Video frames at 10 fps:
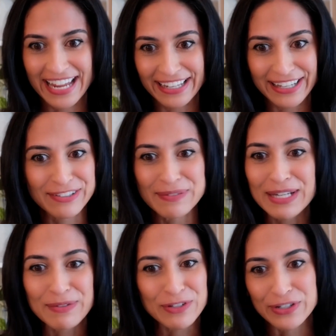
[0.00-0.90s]
Like,
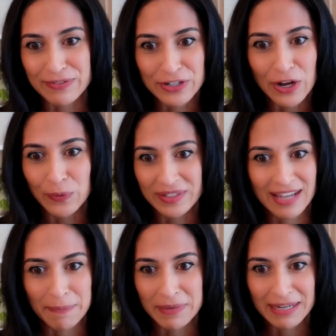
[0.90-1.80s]
sometimes you don't even know what's
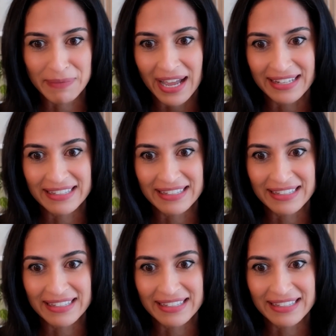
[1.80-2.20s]
happening behind the